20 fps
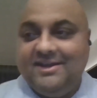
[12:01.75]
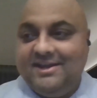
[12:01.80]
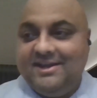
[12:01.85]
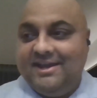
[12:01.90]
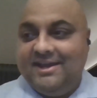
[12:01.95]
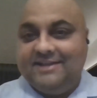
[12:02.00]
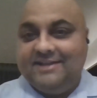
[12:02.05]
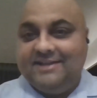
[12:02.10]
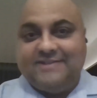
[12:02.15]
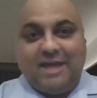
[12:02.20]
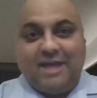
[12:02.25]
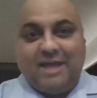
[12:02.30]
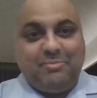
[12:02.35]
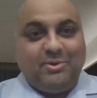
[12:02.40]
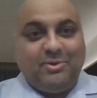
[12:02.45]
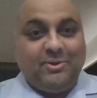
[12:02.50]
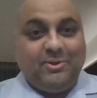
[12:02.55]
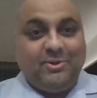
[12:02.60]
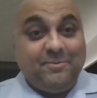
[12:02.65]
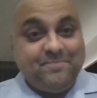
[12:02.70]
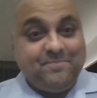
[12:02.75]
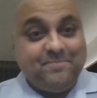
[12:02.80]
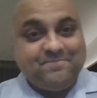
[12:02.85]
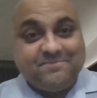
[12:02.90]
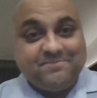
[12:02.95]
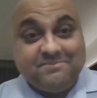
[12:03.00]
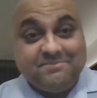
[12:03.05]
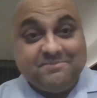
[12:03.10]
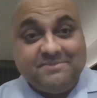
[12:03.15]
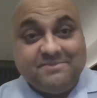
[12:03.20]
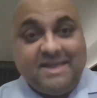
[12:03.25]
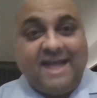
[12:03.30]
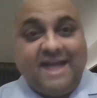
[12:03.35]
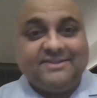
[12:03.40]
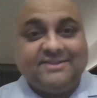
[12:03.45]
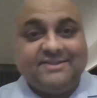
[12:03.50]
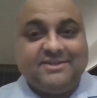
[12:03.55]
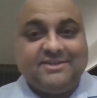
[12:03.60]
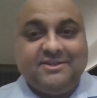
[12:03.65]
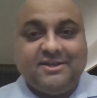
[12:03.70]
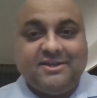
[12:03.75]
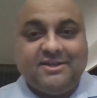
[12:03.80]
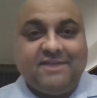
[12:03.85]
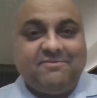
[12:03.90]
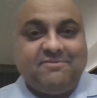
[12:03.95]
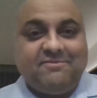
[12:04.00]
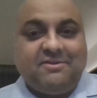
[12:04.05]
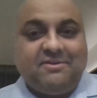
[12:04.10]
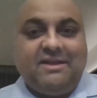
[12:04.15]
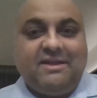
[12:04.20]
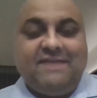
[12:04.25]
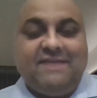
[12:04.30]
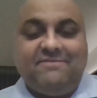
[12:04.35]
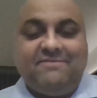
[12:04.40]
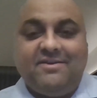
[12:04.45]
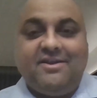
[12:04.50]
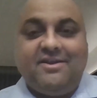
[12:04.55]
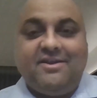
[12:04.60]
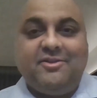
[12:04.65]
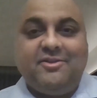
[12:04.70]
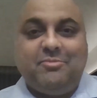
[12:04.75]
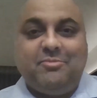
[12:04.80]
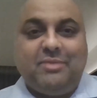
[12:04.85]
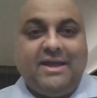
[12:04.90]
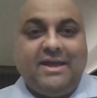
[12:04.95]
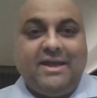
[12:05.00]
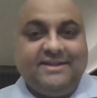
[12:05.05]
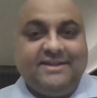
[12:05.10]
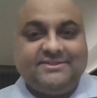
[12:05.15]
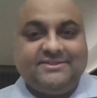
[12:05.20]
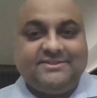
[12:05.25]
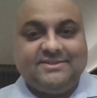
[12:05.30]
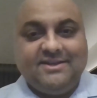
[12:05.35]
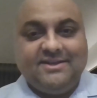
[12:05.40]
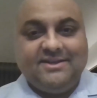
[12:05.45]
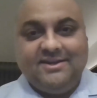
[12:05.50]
Example, NASA looking for life on other planets.